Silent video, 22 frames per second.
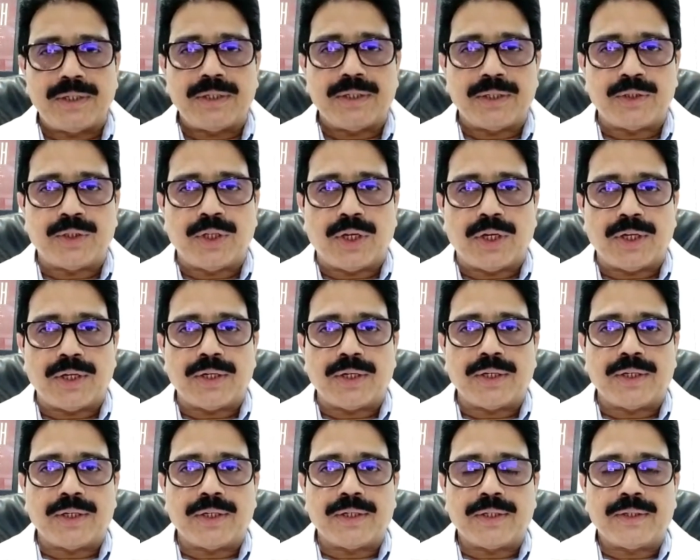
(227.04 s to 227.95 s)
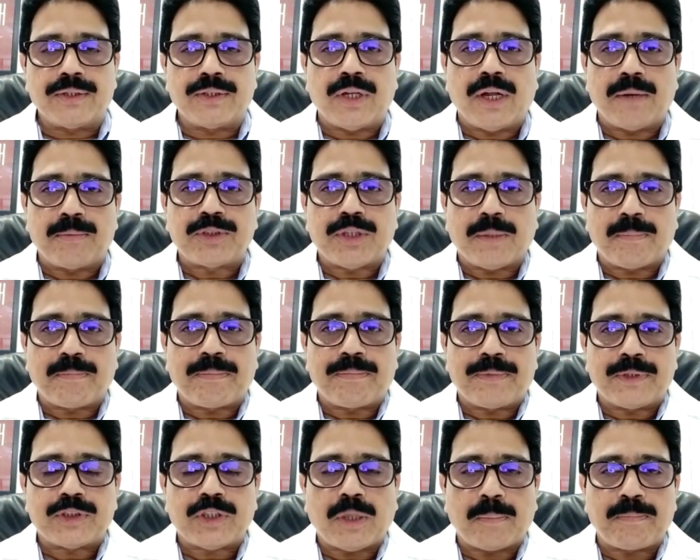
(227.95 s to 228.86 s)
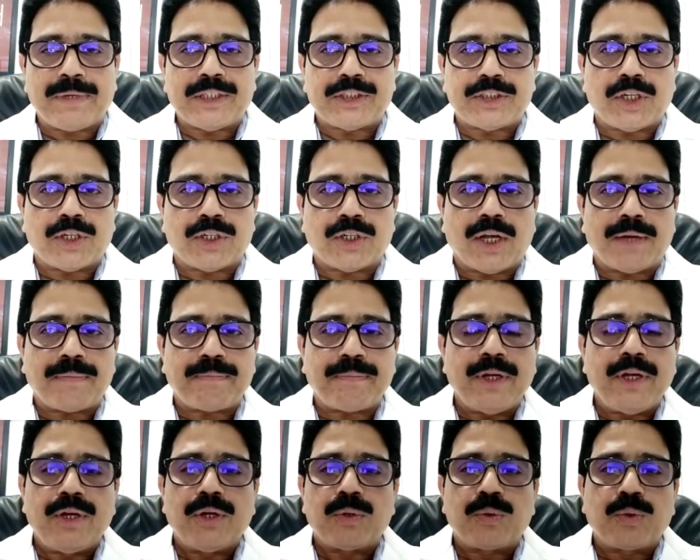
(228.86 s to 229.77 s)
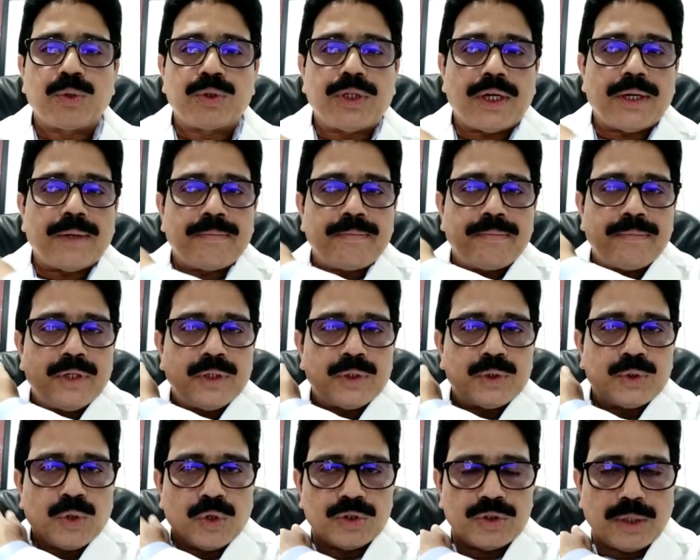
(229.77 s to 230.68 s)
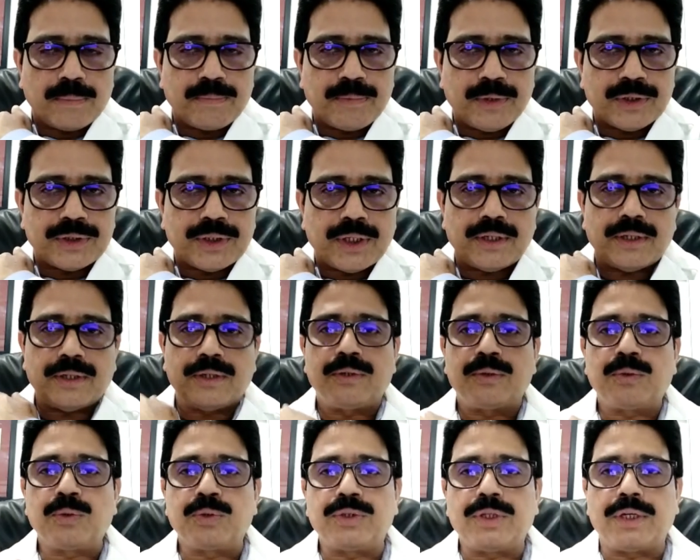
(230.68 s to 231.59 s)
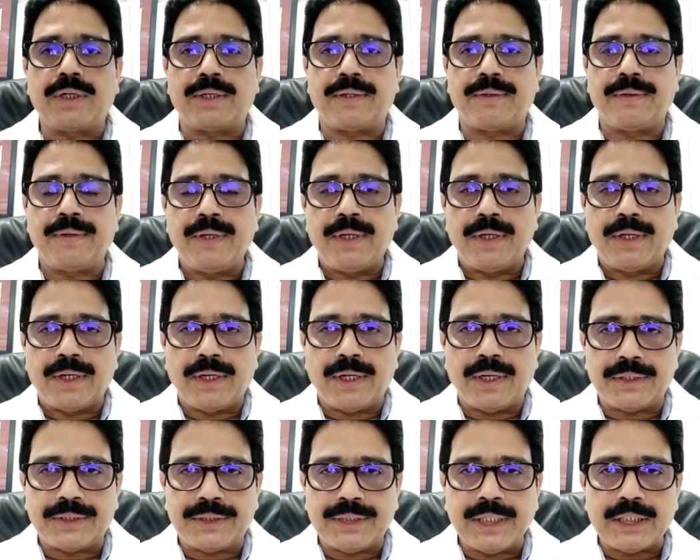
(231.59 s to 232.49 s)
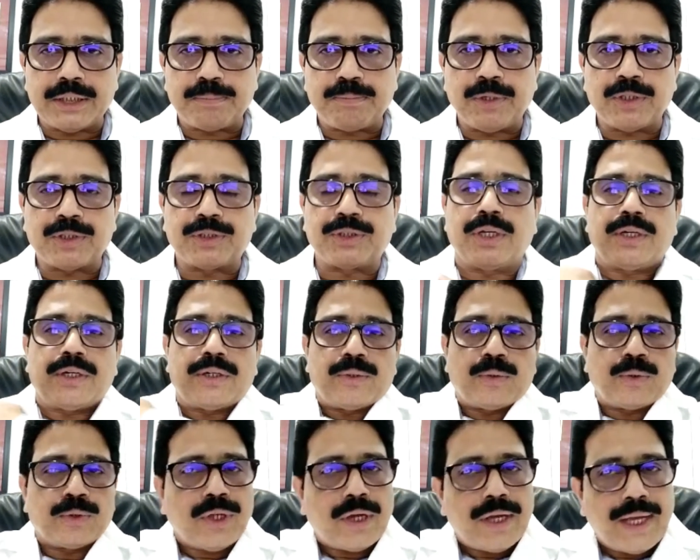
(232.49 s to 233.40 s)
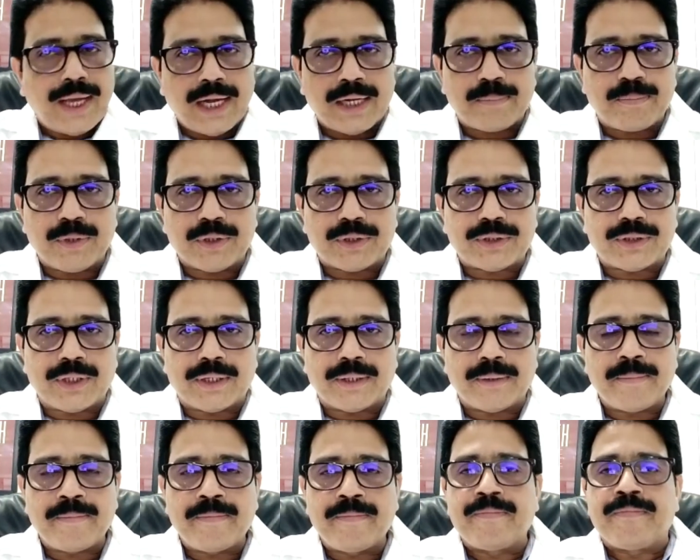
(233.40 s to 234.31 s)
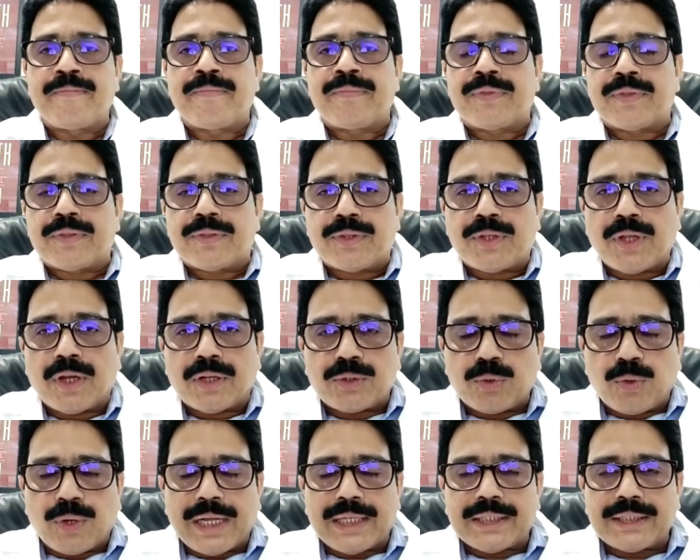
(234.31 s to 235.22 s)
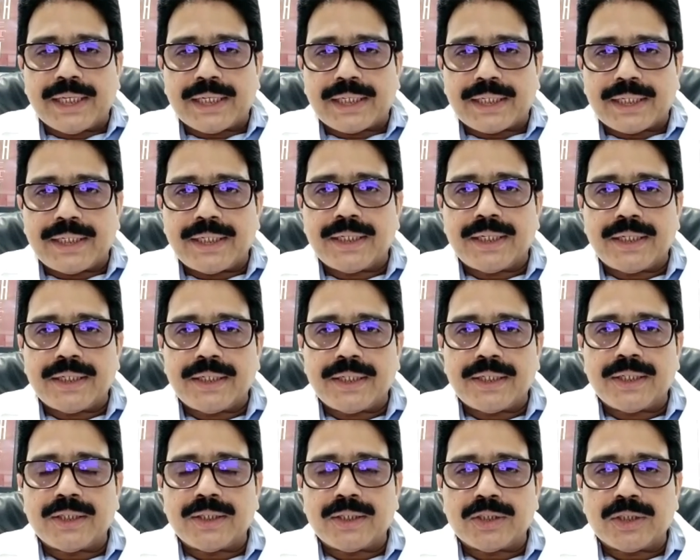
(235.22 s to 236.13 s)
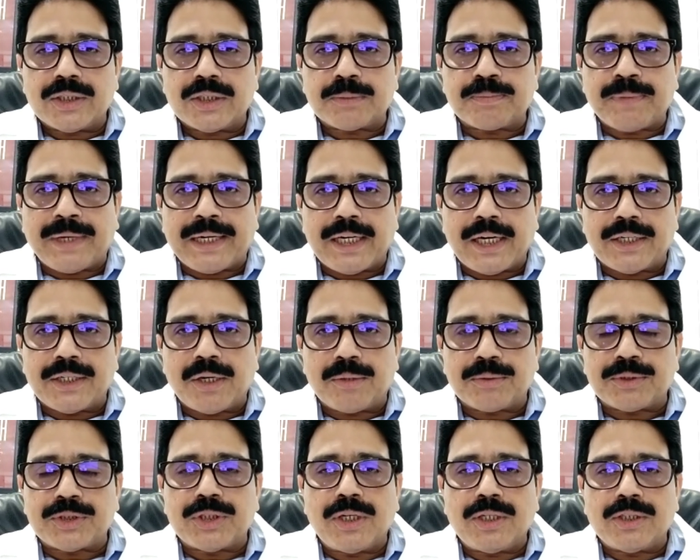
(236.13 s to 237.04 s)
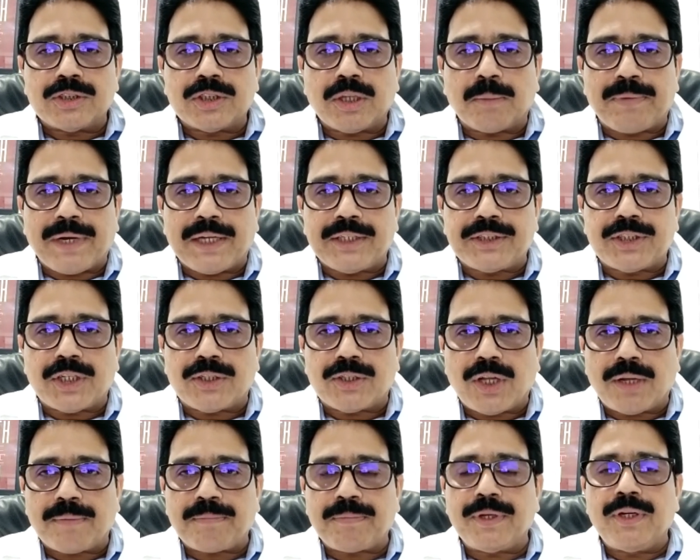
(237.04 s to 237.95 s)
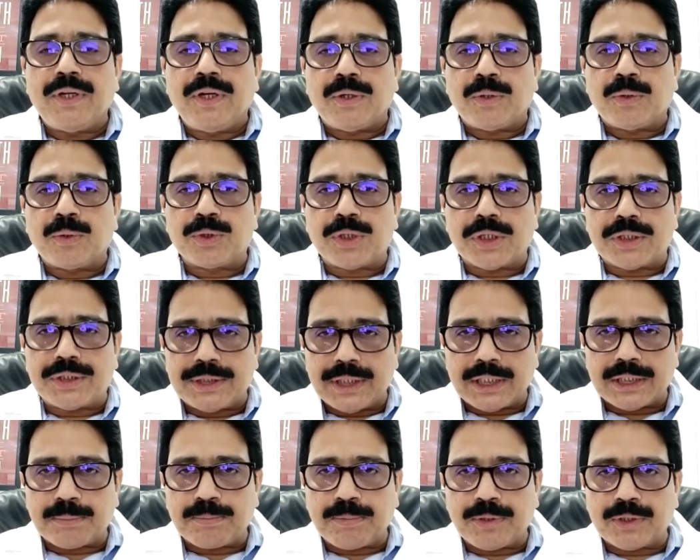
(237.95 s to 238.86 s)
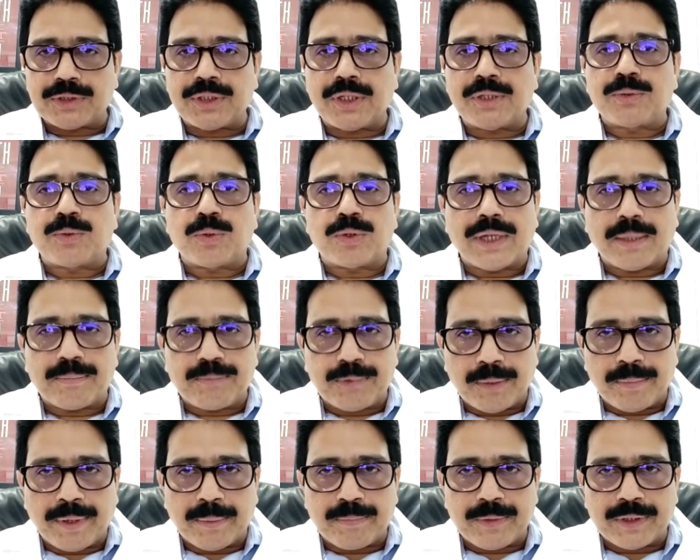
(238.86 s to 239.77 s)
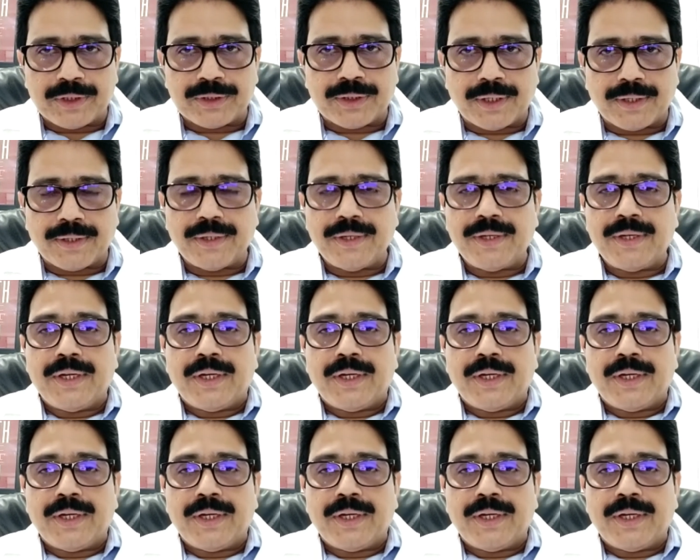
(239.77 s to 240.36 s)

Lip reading: the nerve to the shoulder portion, to the chest portion, to the hand portion. The thoracic spinal nerves supplies the nerve to the chest portion, to the abdominal portion.